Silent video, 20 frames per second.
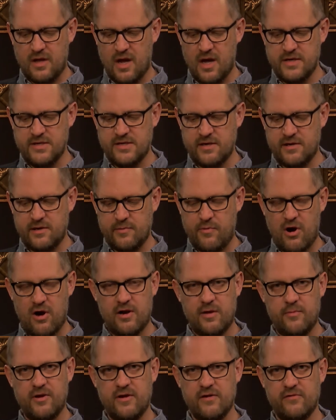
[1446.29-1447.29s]
a dinner
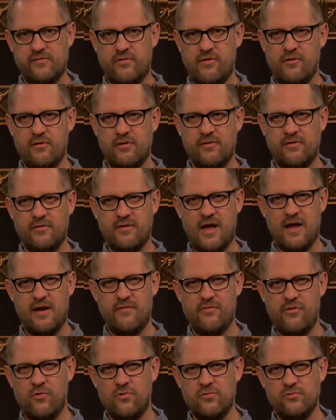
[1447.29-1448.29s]
party because they're kind
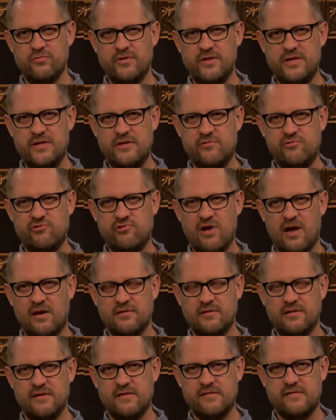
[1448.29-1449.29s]
of the only
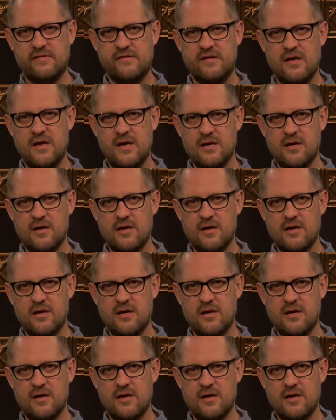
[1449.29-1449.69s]
childless